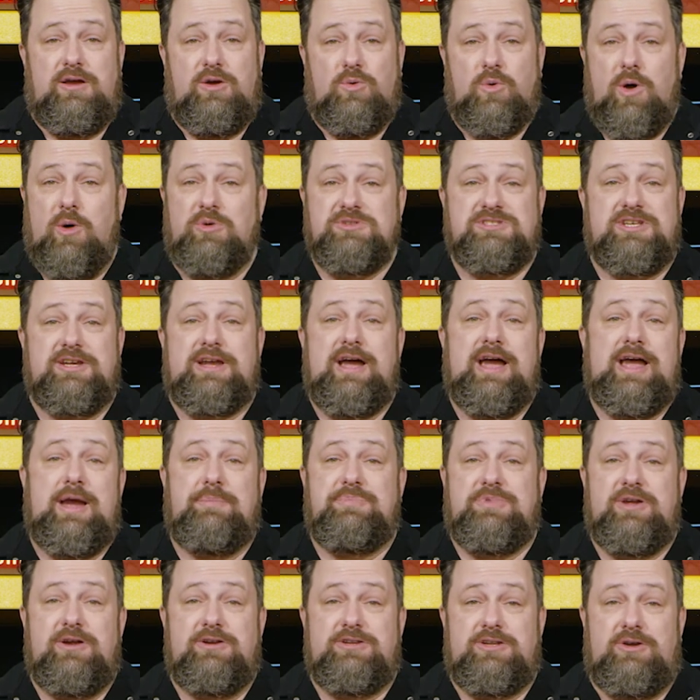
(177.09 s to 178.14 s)
What was the guy
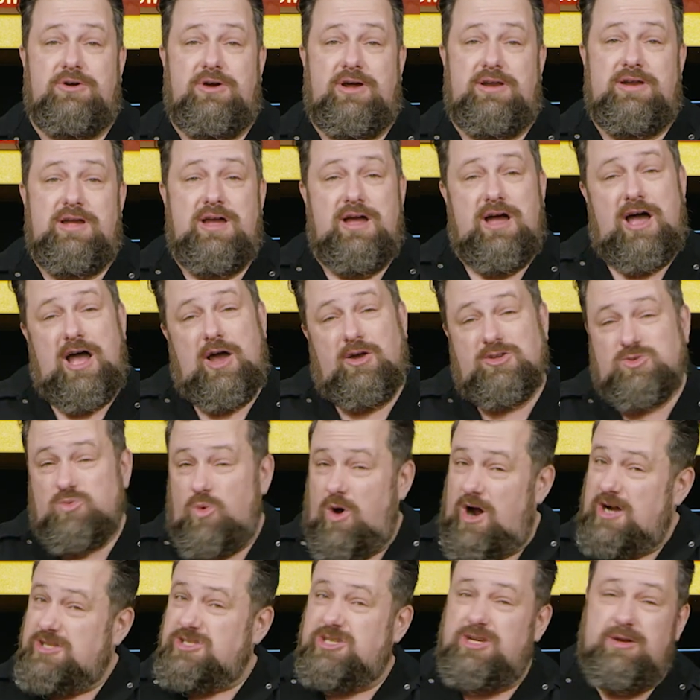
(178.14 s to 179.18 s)
up there doing? I was
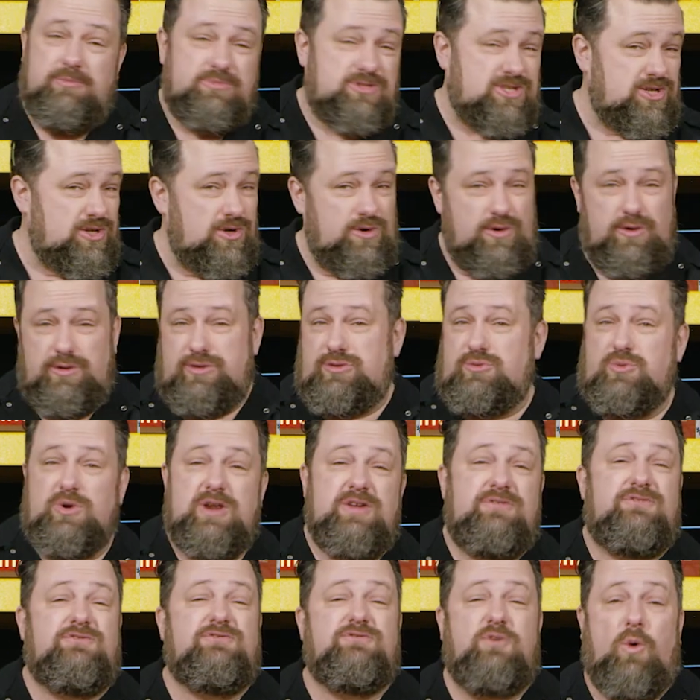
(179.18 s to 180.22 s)
watching him 2,
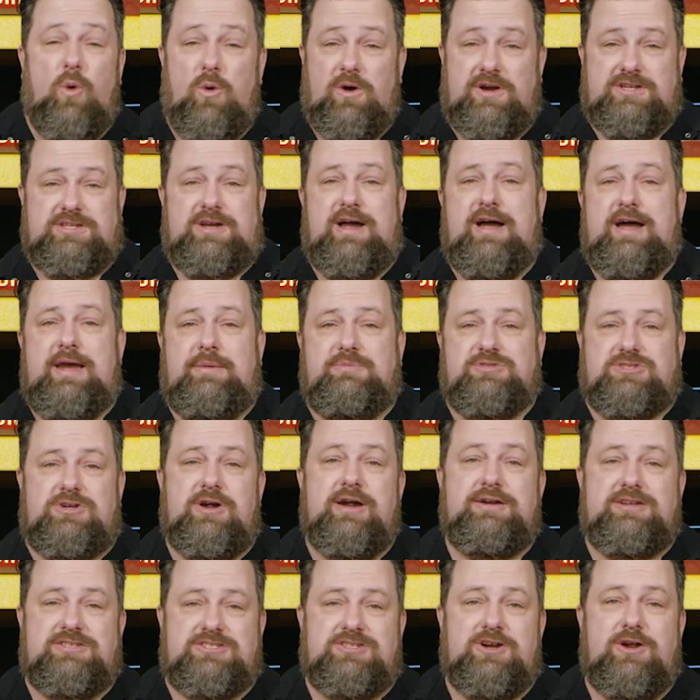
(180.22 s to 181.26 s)
3, 4 times
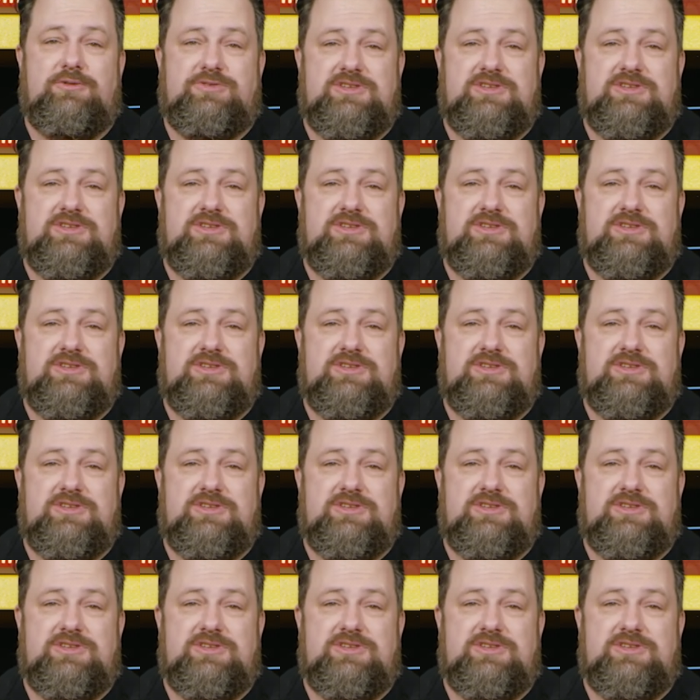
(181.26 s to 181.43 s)
trying to start